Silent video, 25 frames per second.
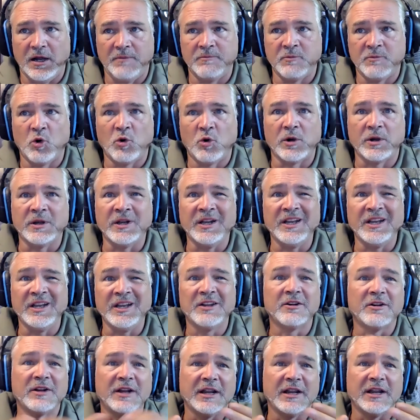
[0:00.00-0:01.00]
or
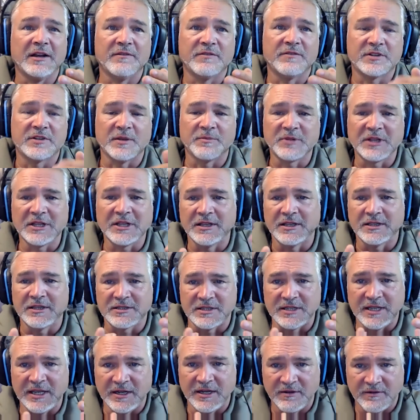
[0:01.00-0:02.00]
near native, something that's
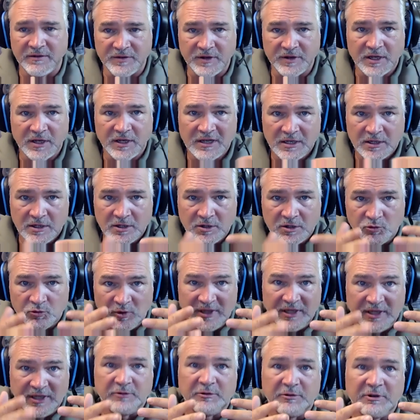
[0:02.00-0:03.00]
native,
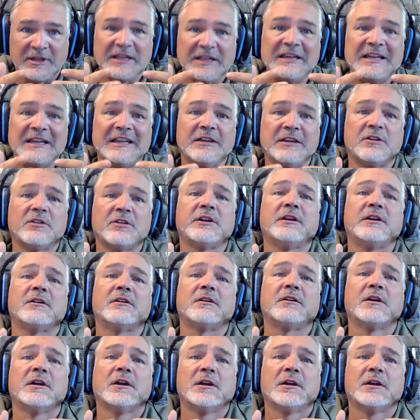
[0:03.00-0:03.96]
really, really near here.